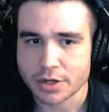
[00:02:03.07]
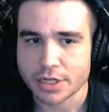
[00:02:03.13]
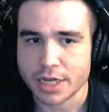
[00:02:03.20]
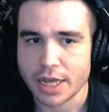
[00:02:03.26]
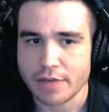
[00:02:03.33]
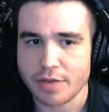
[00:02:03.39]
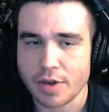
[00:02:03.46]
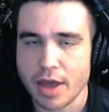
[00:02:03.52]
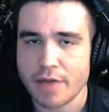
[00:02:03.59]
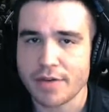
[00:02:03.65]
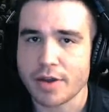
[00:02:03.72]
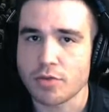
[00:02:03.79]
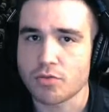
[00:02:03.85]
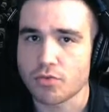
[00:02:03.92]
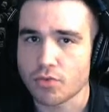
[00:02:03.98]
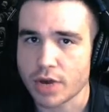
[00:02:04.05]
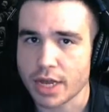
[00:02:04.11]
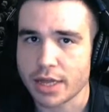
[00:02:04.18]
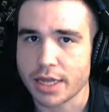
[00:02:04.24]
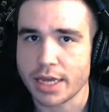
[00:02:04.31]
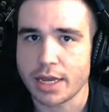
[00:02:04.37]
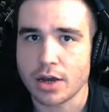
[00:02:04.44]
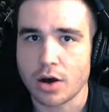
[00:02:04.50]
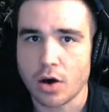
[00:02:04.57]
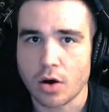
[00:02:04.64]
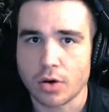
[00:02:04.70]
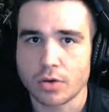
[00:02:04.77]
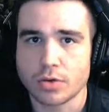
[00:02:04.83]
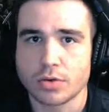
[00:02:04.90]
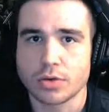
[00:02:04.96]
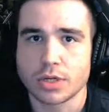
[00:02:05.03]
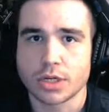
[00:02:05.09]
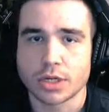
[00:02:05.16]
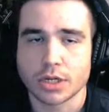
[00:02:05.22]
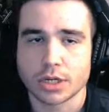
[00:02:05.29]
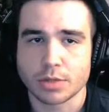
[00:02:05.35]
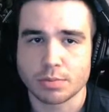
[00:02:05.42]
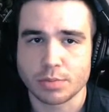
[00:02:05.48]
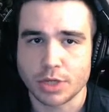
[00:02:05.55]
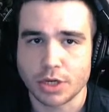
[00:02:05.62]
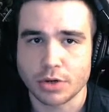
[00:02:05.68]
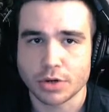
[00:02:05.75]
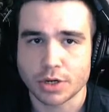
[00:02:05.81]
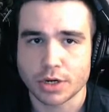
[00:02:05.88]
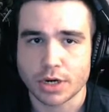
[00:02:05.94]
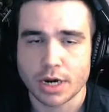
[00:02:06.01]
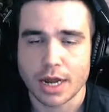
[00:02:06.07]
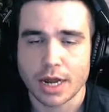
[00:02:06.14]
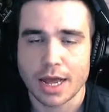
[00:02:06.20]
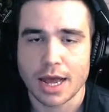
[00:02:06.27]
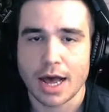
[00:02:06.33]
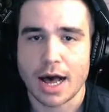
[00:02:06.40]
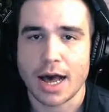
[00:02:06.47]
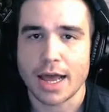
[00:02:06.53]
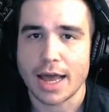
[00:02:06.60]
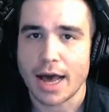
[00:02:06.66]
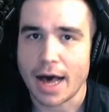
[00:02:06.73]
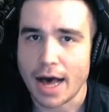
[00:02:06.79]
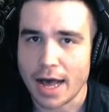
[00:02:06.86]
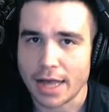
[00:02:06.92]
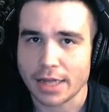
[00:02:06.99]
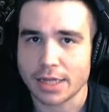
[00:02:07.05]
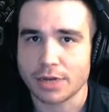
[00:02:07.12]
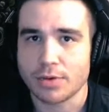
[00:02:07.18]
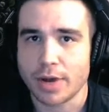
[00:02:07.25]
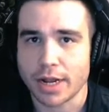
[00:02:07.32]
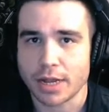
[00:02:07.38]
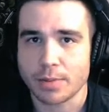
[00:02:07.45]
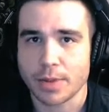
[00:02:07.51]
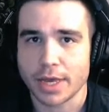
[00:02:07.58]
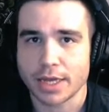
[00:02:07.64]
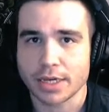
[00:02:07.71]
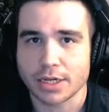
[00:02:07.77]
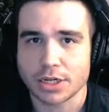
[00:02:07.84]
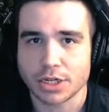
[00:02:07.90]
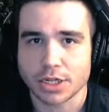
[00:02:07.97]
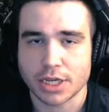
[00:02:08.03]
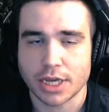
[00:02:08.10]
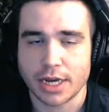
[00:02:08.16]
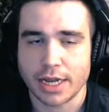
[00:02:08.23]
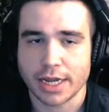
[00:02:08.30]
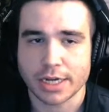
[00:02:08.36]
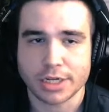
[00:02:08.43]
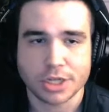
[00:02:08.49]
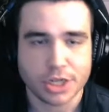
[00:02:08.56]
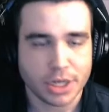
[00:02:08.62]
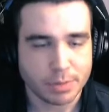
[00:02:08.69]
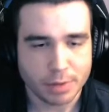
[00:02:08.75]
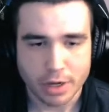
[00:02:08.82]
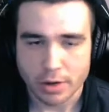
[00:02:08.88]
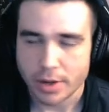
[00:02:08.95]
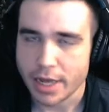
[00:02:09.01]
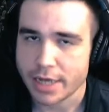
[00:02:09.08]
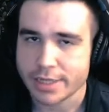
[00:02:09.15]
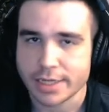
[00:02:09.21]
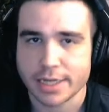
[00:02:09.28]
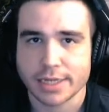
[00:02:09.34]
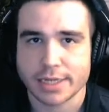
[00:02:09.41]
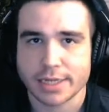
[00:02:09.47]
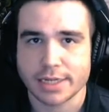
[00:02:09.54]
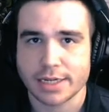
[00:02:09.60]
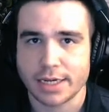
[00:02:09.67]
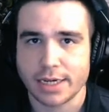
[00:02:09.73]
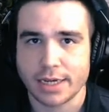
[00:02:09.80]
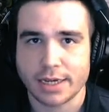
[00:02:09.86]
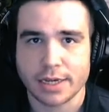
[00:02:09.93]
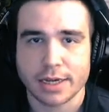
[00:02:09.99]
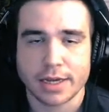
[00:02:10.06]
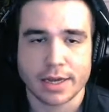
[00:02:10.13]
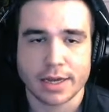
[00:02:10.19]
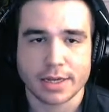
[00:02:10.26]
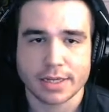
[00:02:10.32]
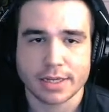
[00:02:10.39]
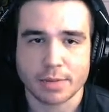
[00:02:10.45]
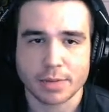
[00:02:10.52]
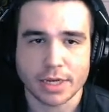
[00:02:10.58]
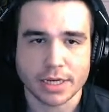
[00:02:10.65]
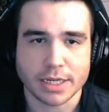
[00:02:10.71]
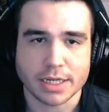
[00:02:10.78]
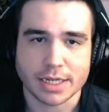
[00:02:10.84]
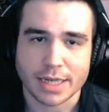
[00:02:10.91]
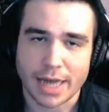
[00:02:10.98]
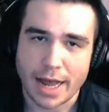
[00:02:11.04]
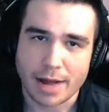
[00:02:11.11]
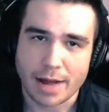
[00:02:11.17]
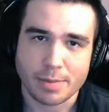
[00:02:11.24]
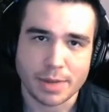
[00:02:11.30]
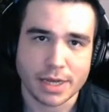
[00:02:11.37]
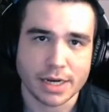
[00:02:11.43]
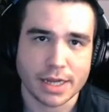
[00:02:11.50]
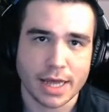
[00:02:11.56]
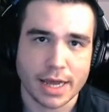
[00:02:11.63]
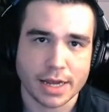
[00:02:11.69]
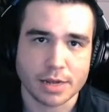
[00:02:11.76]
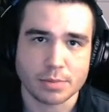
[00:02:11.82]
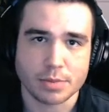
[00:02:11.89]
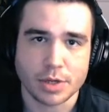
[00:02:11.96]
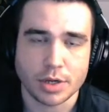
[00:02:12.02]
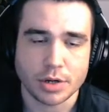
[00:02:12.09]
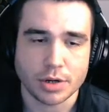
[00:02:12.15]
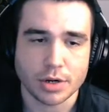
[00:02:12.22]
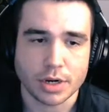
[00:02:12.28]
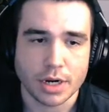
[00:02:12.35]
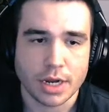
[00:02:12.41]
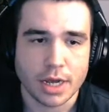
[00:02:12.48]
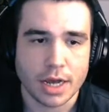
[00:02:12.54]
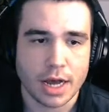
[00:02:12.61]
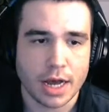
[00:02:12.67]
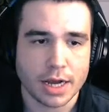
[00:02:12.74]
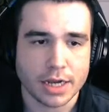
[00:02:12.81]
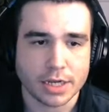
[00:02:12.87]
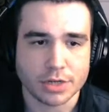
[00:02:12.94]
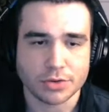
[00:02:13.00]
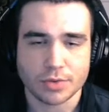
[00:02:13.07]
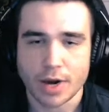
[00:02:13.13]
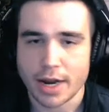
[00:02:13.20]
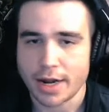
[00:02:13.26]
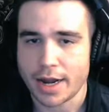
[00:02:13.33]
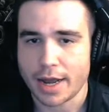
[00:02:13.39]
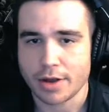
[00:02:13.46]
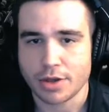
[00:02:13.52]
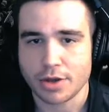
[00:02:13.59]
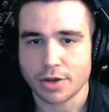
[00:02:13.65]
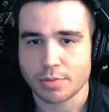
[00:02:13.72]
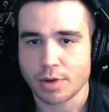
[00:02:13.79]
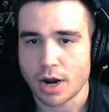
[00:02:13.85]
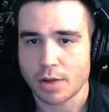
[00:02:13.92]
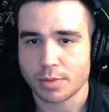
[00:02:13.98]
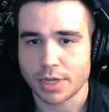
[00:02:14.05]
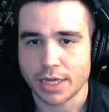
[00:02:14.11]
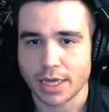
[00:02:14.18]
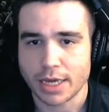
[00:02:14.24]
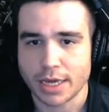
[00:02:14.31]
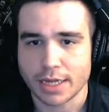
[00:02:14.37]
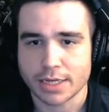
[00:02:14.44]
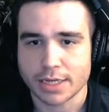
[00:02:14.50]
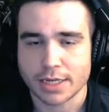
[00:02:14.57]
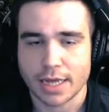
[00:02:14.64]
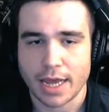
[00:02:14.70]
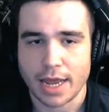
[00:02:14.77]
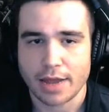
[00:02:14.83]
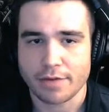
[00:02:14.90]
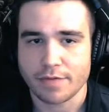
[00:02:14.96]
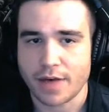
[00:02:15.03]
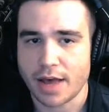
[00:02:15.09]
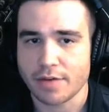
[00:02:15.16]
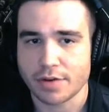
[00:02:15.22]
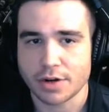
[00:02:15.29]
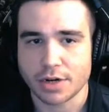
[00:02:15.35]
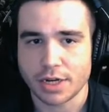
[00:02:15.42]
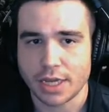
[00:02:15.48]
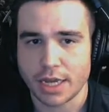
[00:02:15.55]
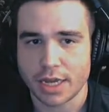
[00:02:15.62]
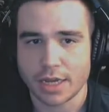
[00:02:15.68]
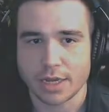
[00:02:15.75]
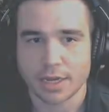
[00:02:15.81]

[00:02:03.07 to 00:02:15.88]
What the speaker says: if you have a really old computer, I highly recommend just getting a cheapo SSD, something to slap into that computer, because right now you could probably get a 500 gig